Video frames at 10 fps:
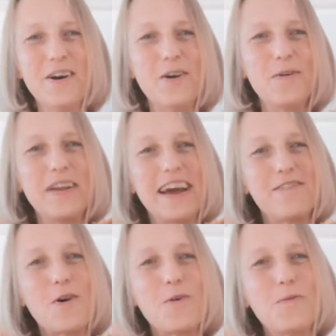or oh, when I have
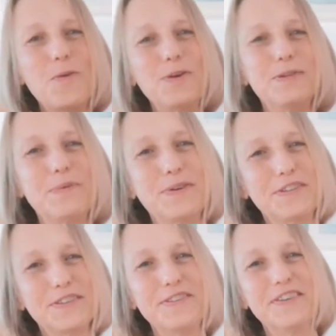a hot water
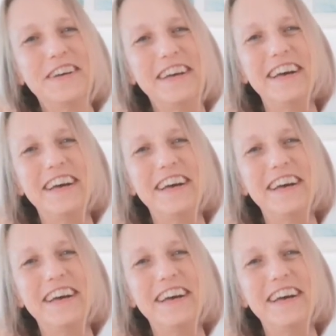bottle.